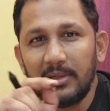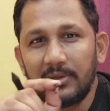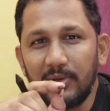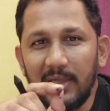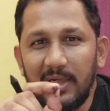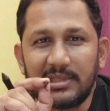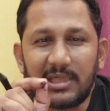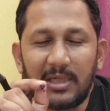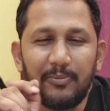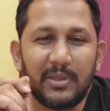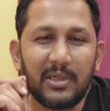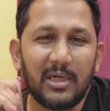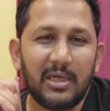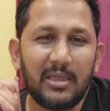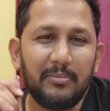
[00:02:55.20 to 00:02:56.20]
So ls-r,
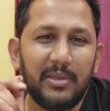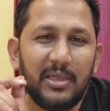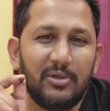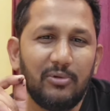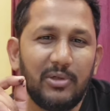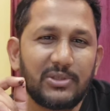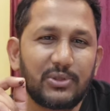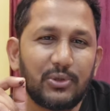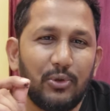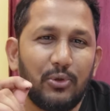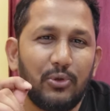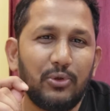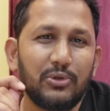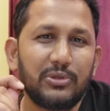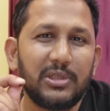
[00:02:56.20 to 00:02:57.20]
it will
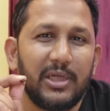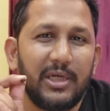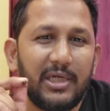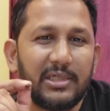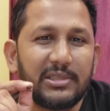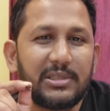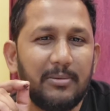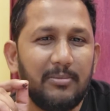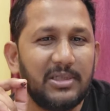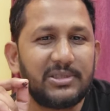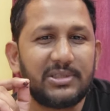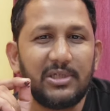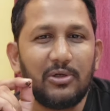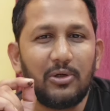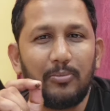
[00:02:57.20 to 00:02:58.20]
show the recursive
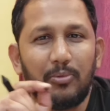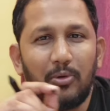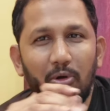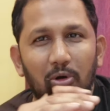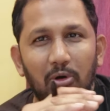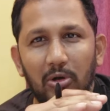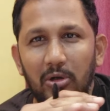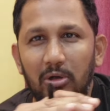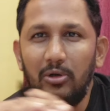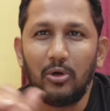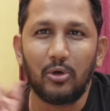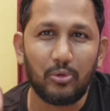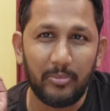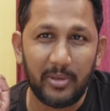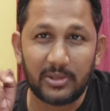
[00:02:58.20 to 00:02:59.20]
listing of all
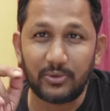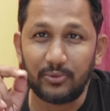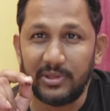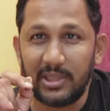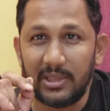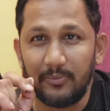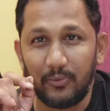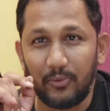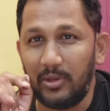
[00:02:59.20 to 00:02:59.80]
documents within a